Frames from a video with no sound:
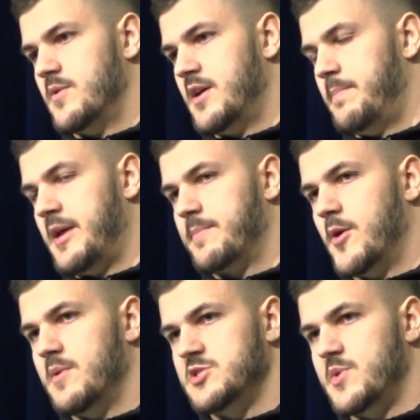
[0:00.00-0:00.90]
in big
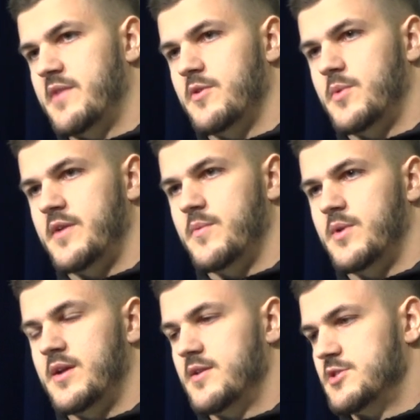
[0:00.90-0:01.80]
moments or whenever, when it,
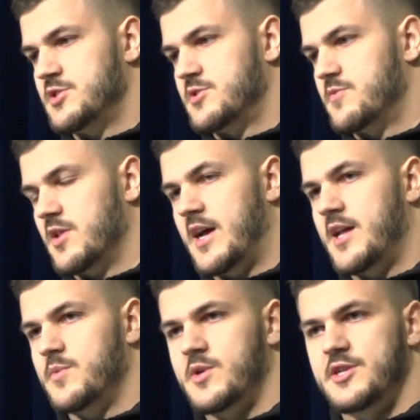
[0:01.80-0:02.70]
when it, just rely
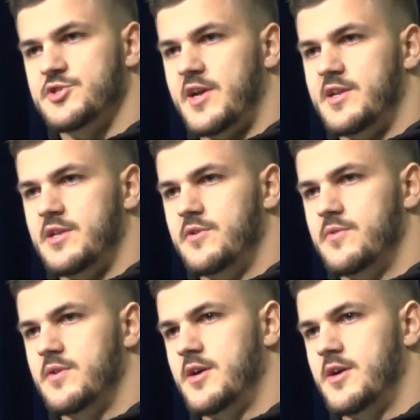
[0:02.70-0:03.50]
on what you're trained to do,